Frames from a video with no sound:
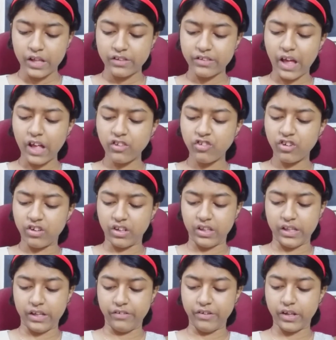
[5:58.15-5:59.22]

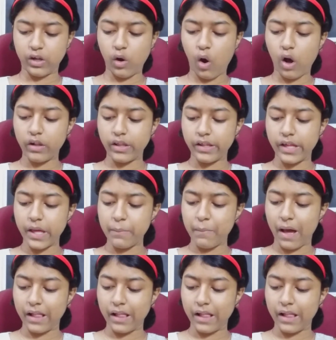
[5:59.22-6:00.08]
naturally recalling him